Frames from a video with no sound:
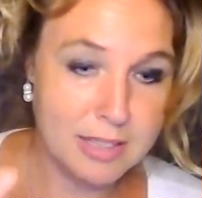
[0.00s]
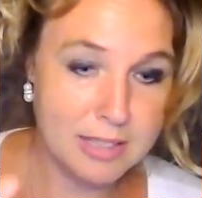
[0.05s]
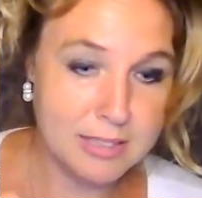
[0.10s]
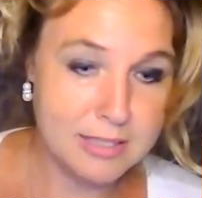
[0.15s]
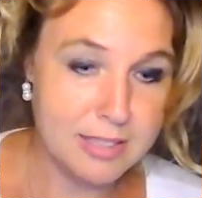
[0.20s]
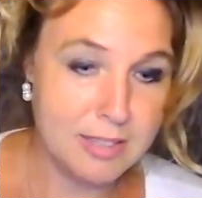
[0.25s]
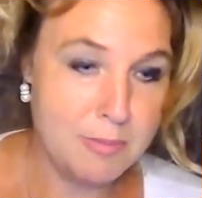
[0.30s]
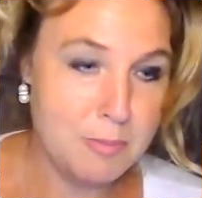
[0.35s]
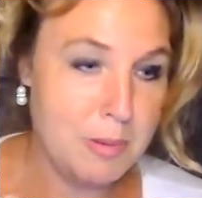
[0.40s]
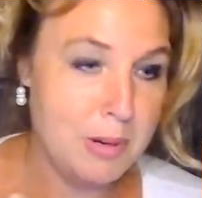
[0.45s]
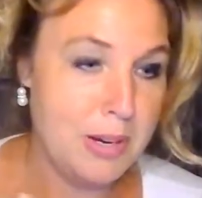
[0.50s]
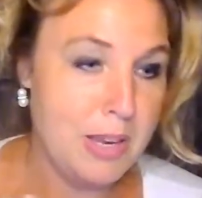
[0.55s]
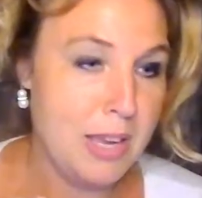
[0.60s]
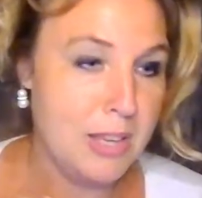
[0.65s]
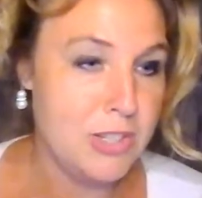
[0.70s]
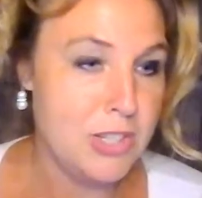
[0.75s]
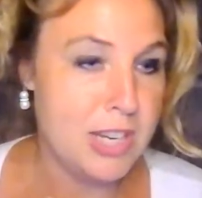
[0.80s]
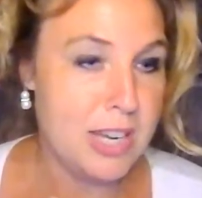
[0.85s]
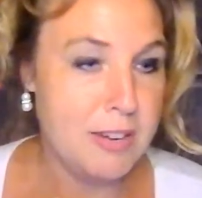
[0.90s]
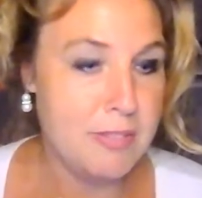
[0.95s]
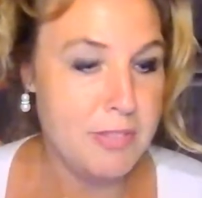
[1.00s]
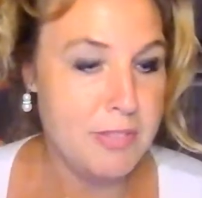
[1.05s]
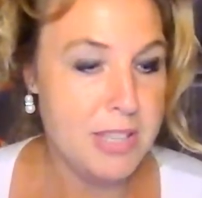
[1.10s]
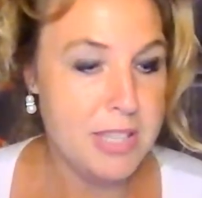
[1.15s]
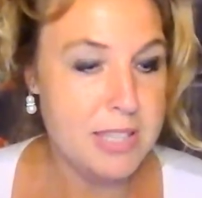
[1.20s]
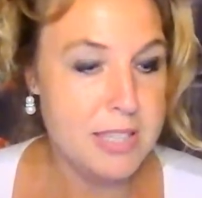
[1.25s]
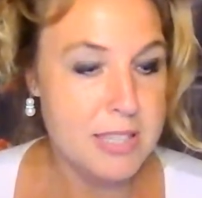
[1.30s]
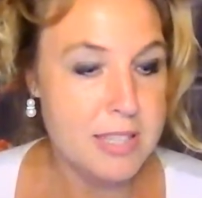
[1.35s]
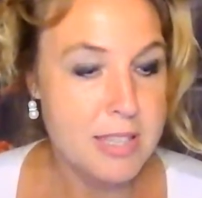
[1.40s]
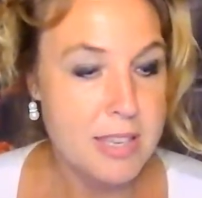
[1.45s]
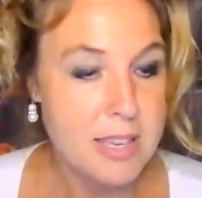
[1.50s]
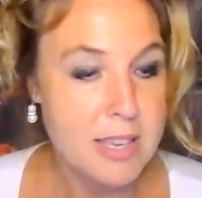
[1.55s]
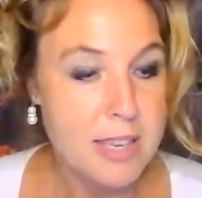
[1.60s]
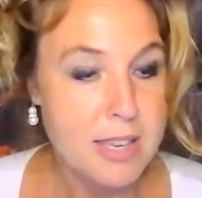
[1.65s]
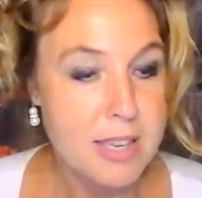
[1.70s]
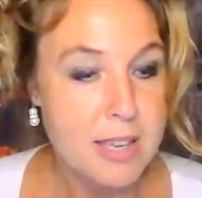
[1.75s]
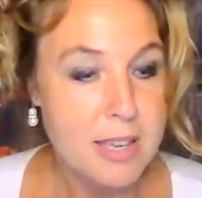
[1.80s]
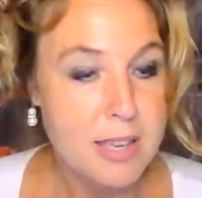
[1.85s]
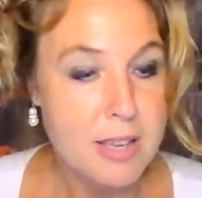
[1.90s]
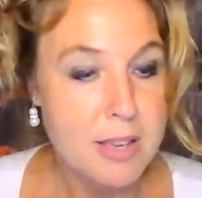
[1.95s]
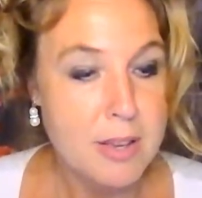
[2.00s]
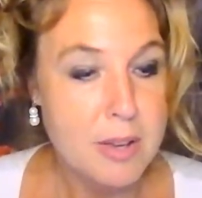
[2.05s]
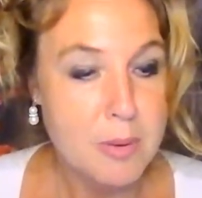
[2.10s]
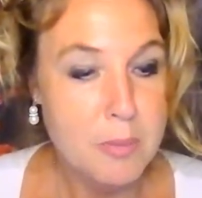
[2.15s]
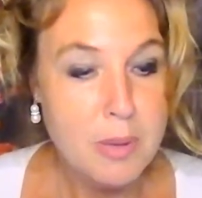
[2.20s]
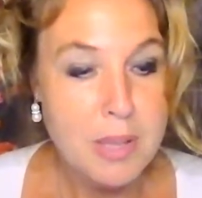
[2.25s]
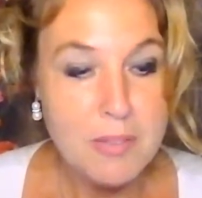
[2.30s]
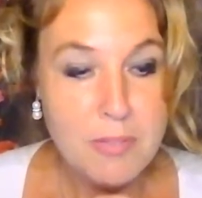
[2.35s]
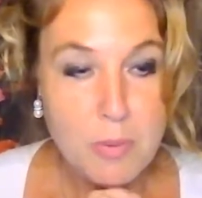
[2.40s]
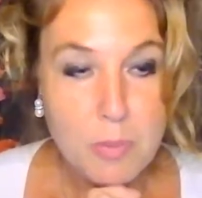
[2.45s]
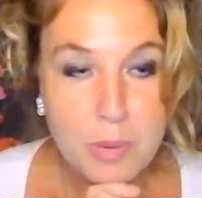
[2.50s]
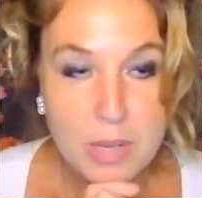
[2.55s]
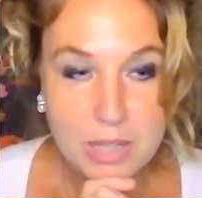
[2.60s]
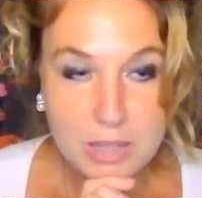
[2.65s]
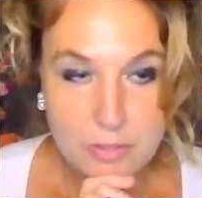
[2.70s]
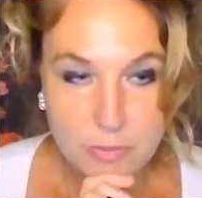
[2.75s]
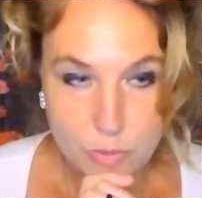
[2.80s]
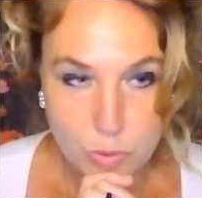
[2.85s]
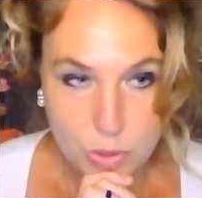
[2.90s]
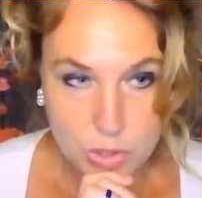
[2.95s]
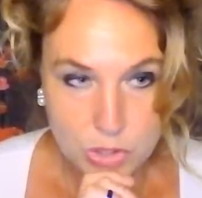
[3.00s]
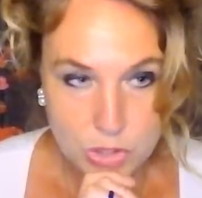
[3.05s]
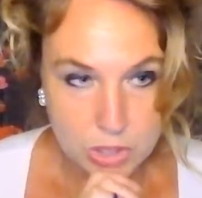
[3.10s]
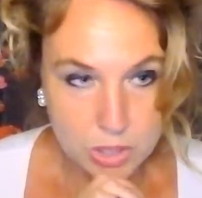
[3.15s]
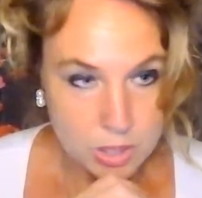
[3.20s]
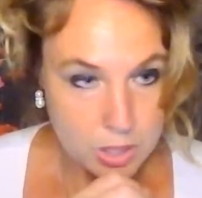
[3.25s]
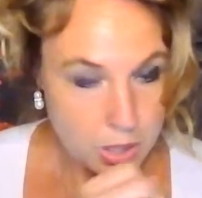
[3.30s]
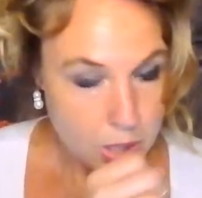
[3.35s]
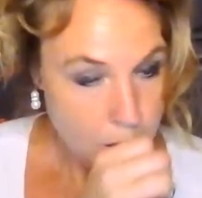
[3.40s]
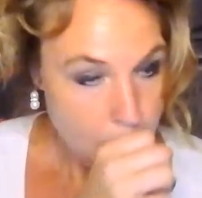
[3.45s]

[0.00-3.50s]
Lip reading: Love mariachi outfits. We have a Wheel of Fortune.